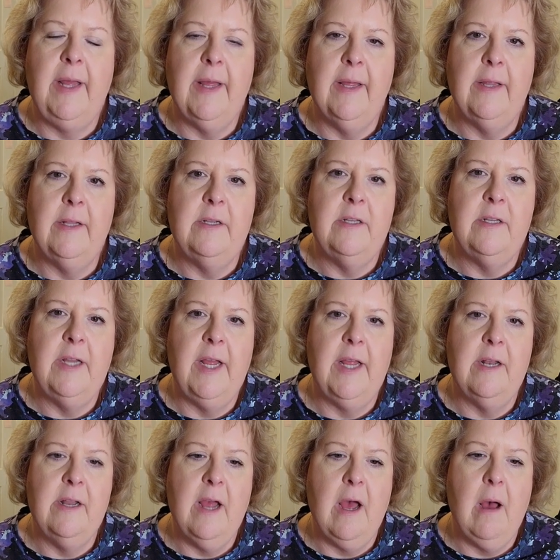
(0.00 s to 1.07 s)

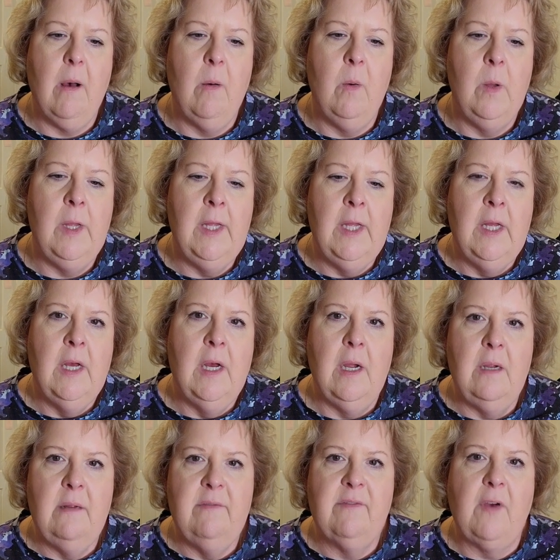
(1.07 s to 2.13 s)
And how
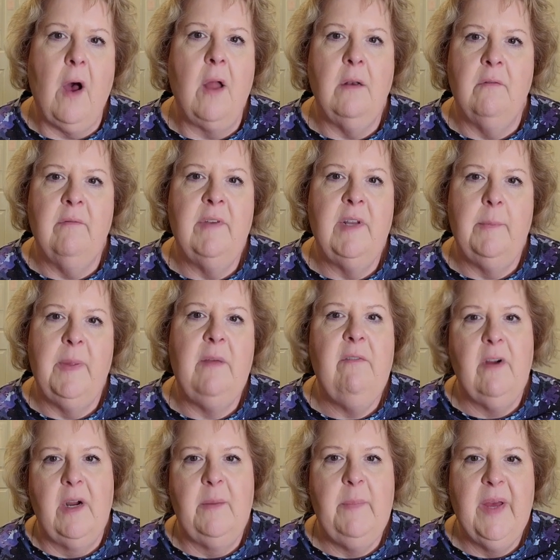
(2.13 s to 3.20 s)
I've gotten to be
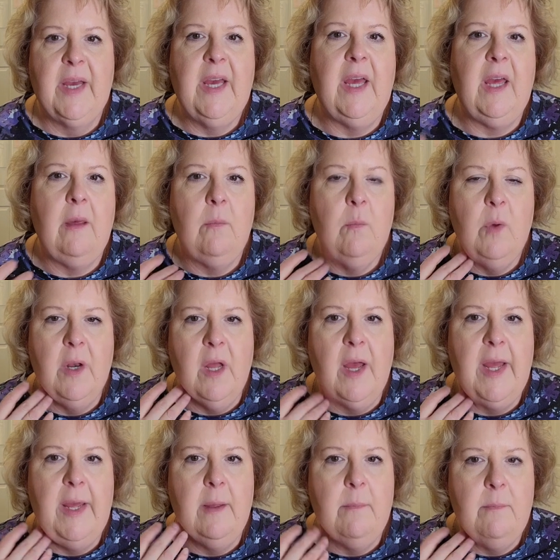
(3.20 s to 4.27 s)
very picky when
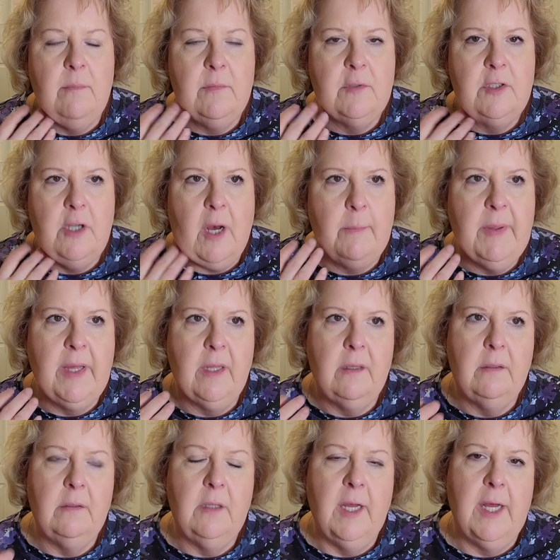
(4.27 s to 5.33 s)
I am shopping,
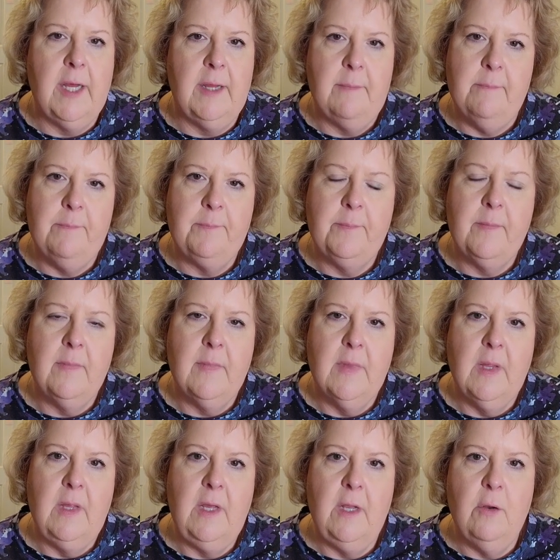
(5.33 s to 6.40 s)

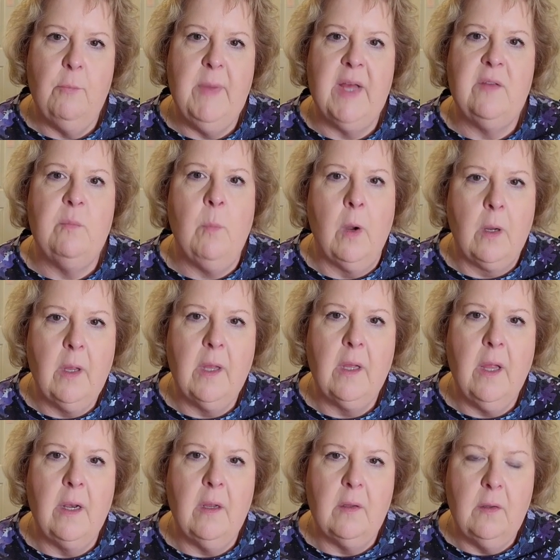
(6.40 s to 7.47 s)
mass market
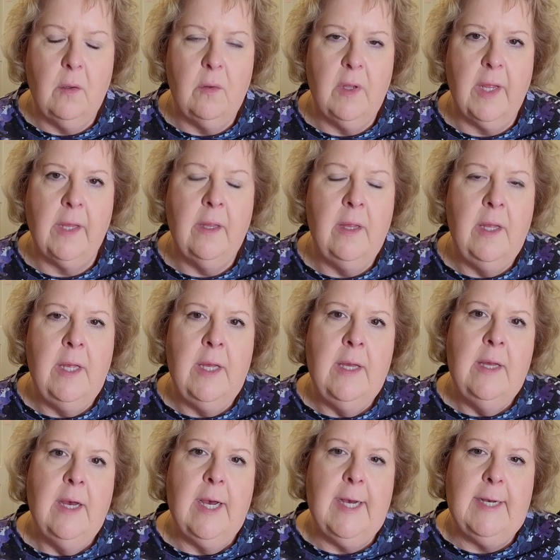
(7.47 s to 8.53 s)
kind of clothing,
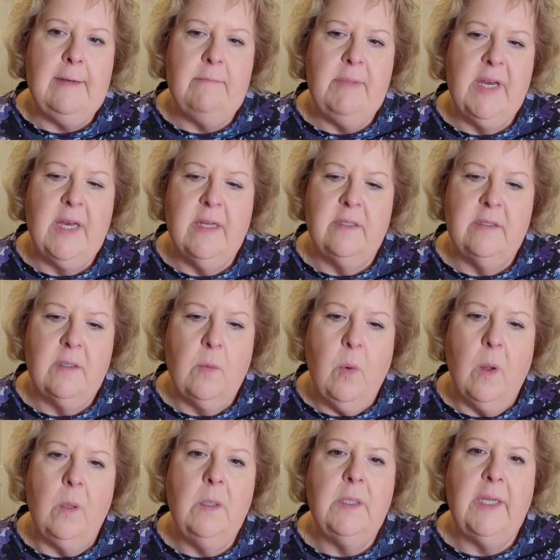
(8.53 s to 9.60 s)
because the
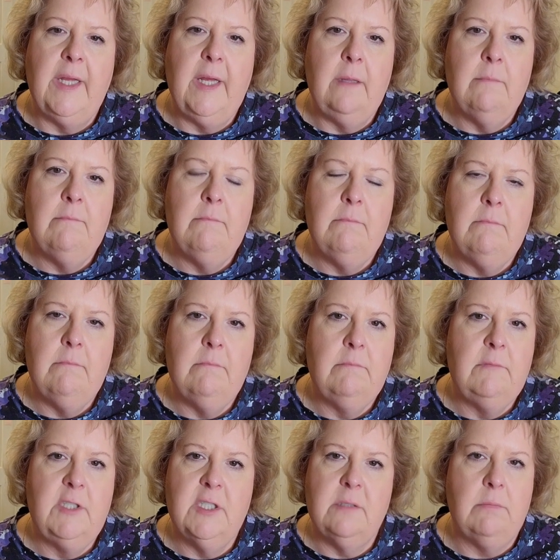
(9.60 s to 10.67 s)
quality
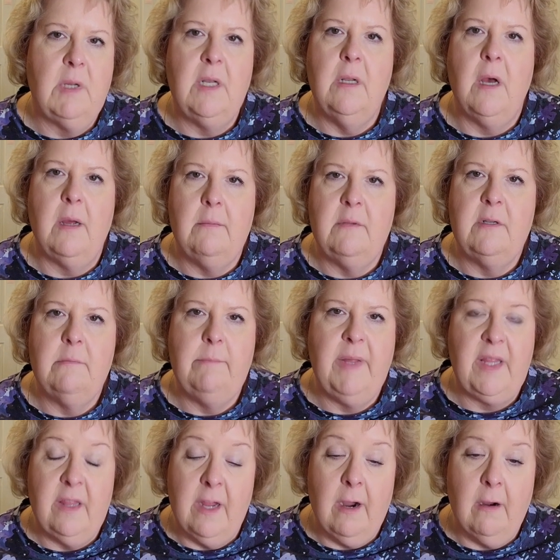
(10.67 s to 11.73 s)
just might not
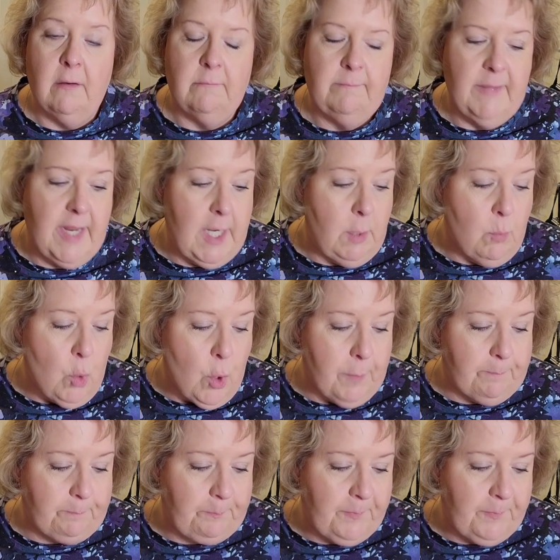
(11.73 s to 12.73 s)
be there anymore.